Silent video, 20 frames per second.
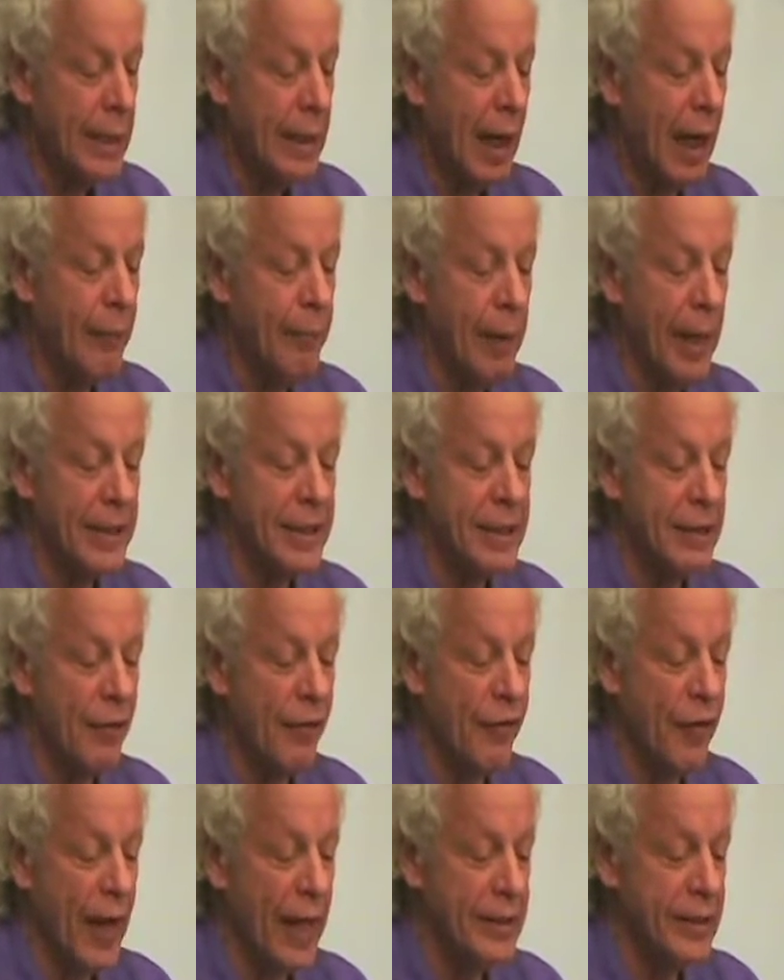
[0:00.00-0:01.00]
Our best
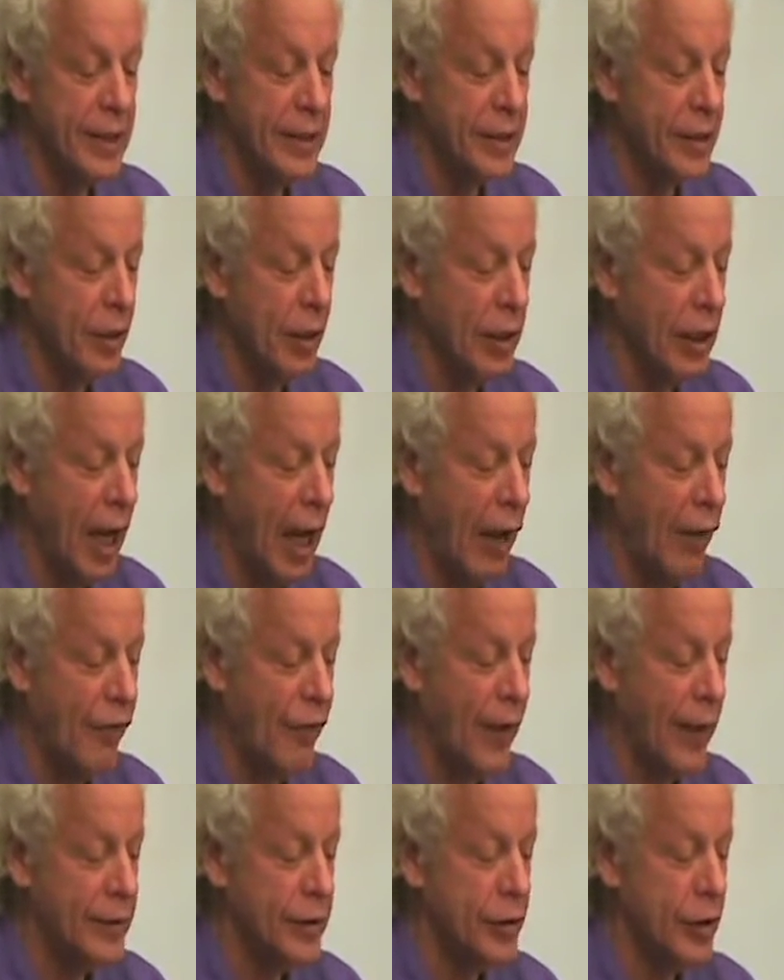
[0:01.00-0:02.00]
defense is a good
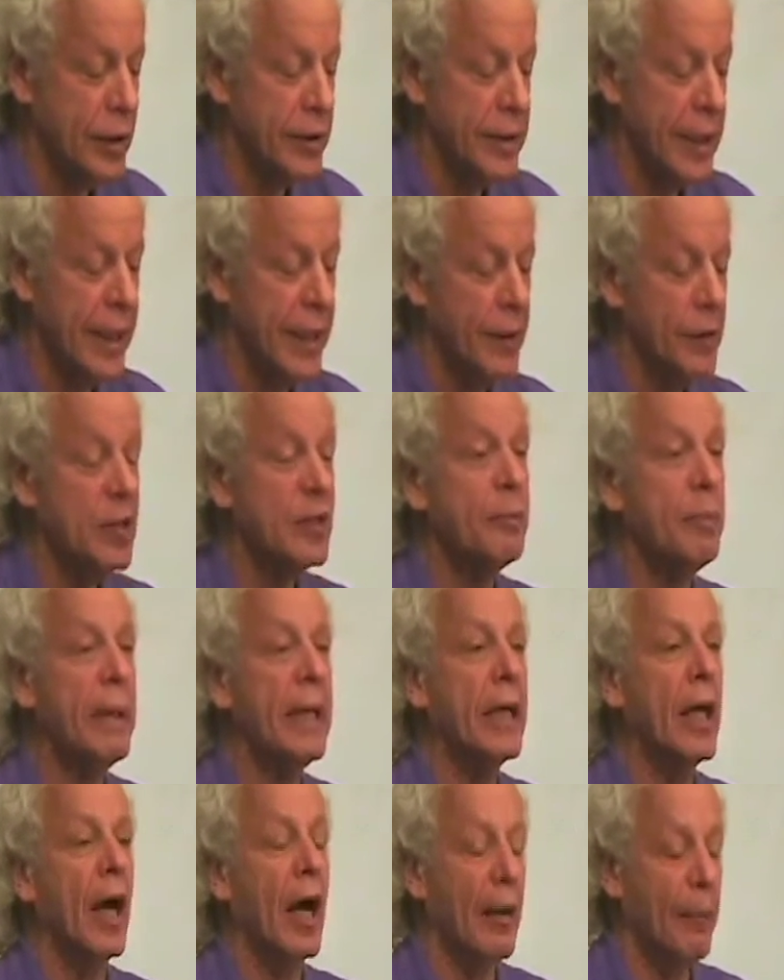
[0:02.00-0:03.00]
offense, to continue to
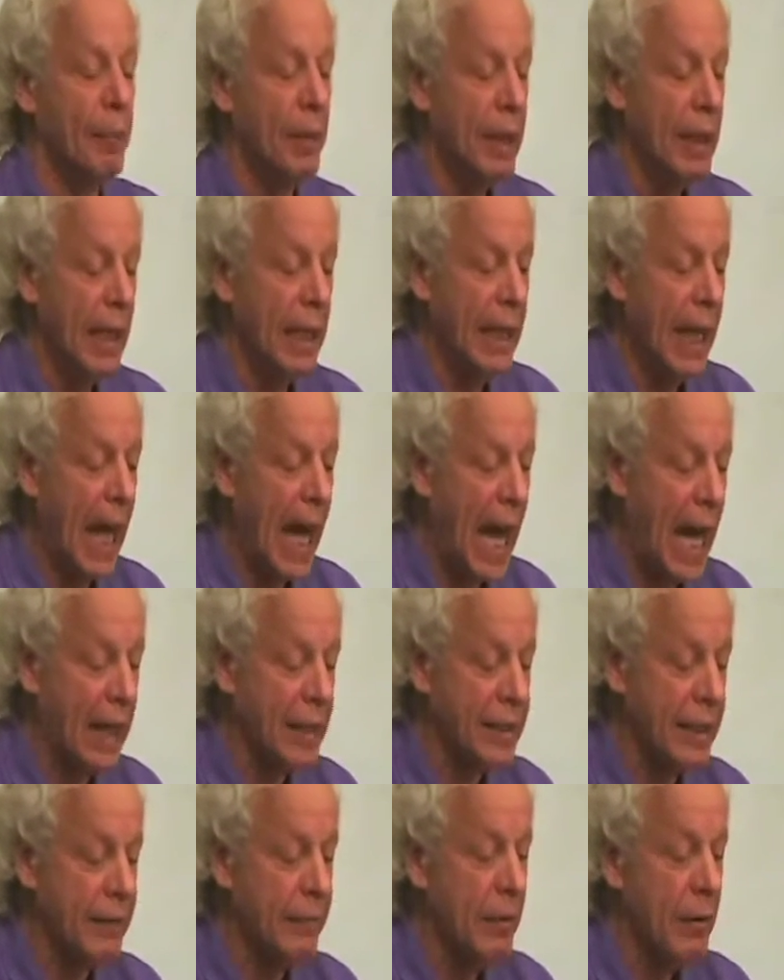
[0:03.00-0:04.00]
speak up and
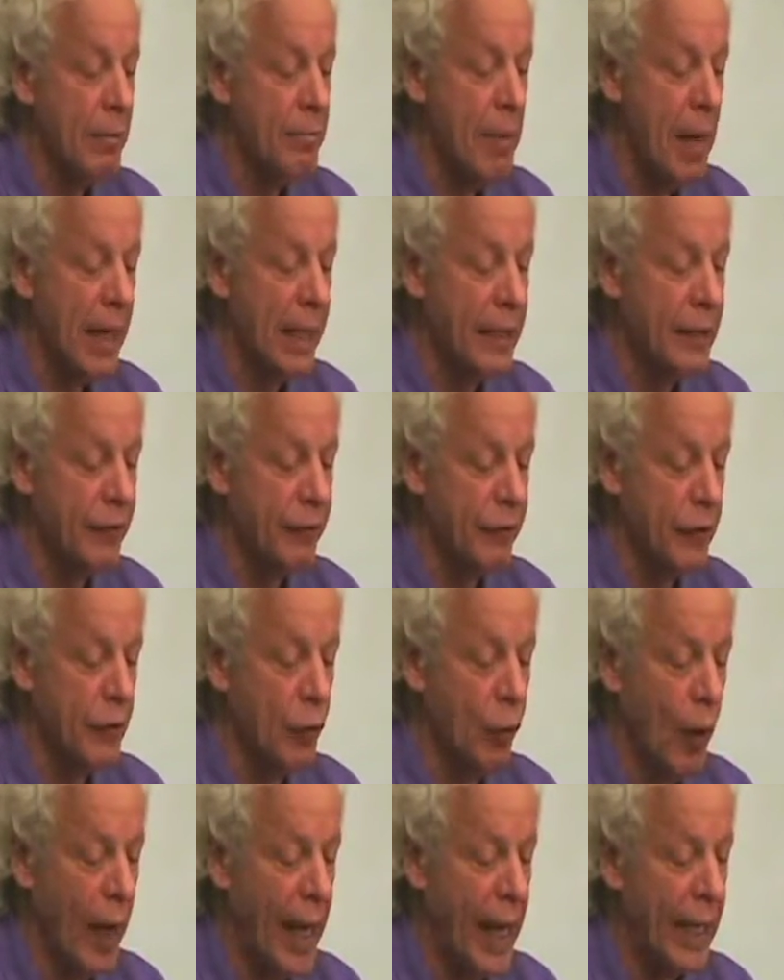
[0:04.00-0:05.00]
act in many
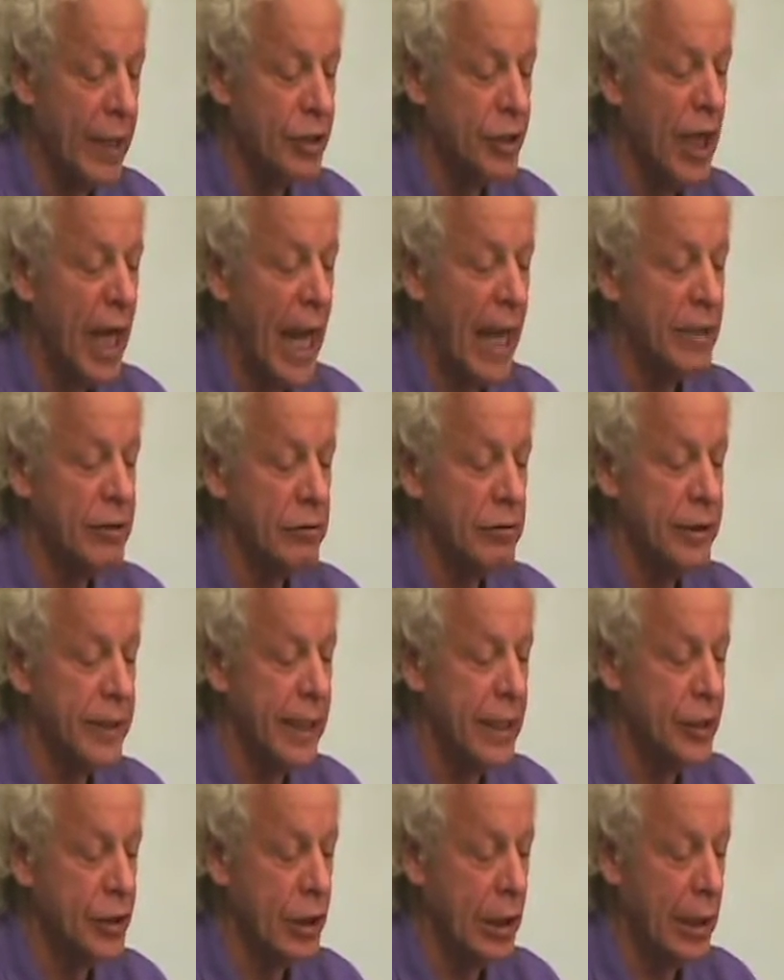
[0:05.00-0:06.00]
different ways and
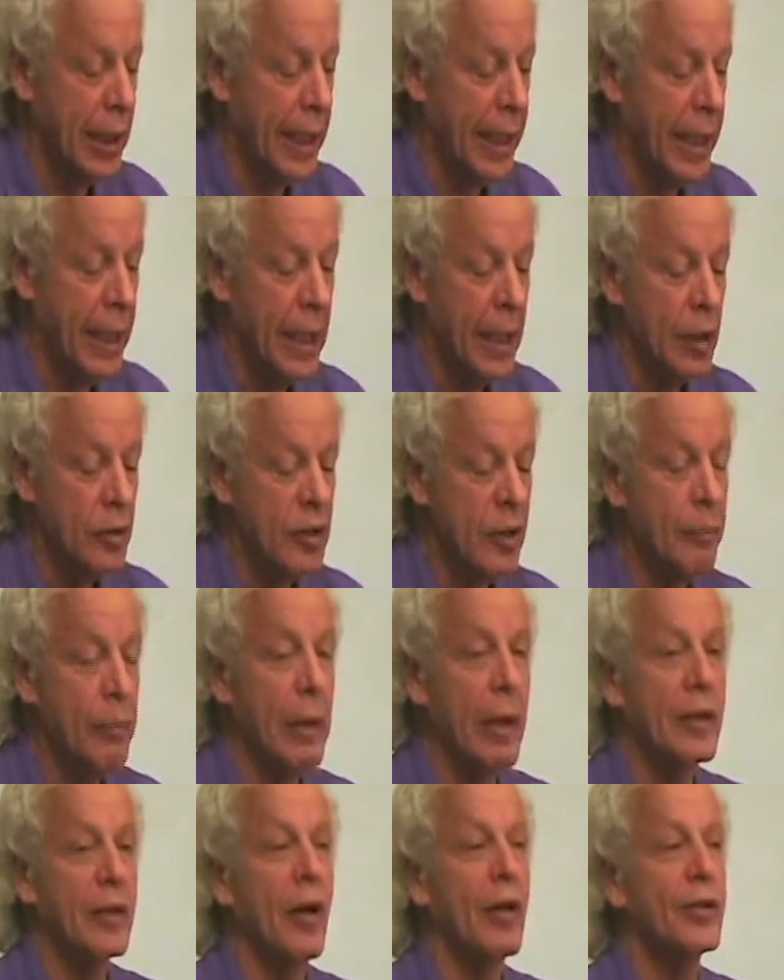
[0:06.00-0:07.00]
strategically to
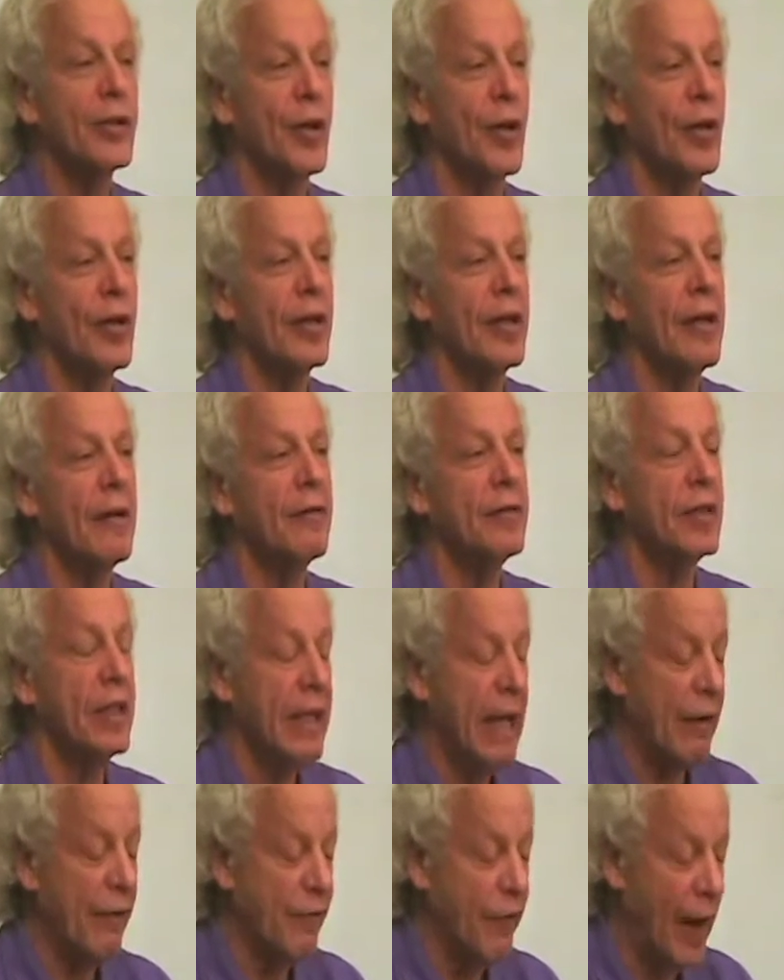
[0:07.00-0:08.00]
build alternatives
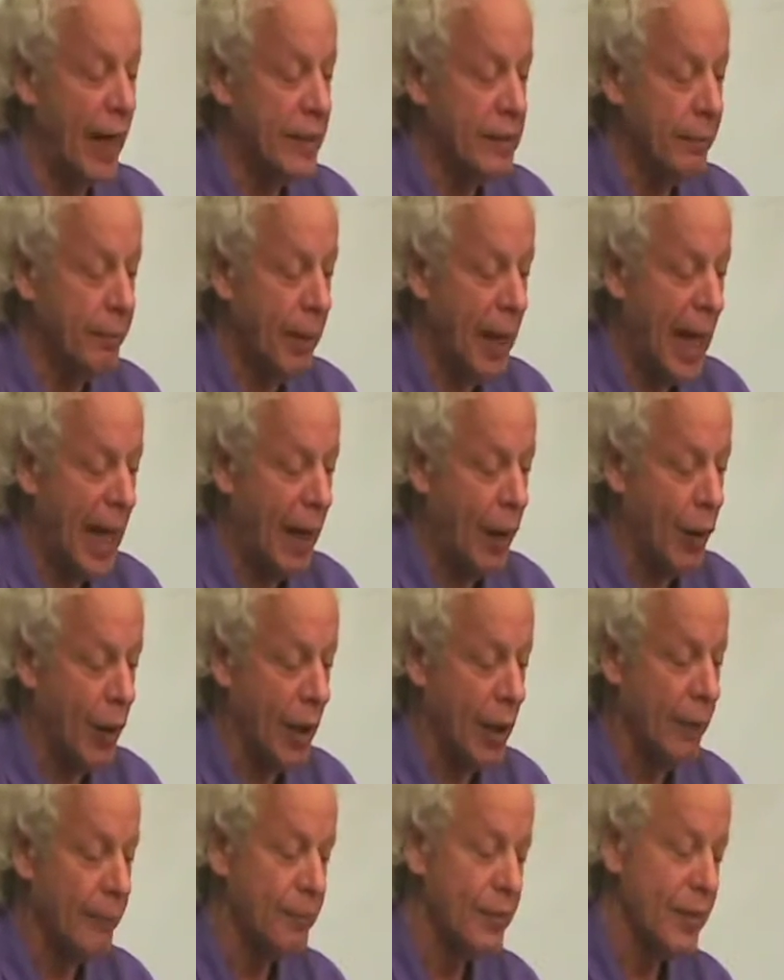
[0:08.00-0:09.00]
and fight the power.